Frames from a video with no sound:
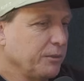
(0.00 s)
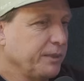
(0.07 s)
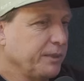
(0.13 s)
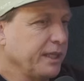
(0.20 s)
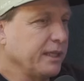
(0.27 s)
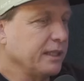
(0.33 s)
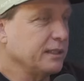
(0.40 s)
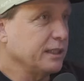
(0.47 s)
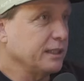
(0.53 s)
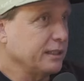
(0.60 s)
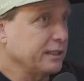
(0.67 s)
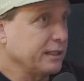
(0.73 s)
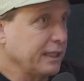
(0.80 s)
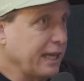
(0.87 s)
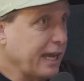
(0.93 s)
because it's
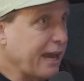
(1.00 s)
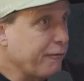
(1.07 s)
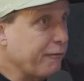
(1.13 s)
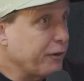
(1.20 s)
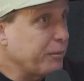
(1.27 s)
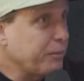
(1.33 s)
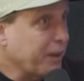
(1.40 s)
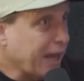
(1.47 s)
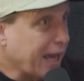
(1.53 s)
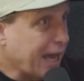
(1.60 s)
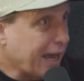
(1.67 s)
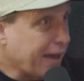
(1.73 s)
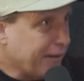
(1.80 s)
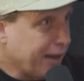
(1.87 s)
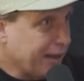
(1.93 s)
similar
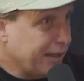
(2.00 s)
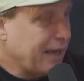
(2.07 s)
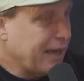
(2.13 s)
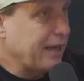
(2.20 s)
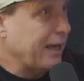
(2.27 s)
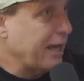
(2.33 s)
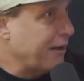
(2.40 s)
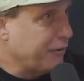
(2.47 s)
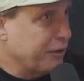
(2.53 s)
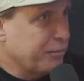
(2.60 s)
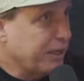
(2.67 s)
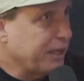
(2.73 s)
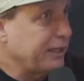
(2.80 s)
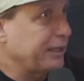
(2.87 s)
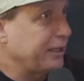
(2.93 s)
philosophy. No? Yeah,
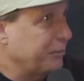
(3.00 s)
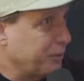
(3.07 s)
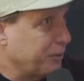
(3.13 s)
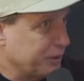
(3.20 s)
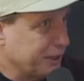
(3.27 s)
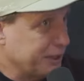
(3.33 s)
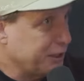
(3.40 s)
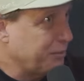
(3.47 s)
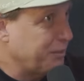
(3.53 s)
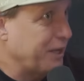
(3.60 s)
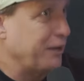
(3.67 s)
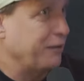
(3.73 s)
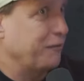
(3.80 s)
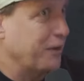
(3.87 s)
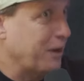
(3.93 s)
everybody can
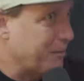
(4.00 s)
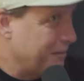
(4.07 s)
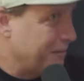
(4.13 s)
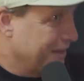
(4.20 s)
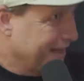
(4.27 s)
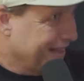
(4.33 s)
participate, from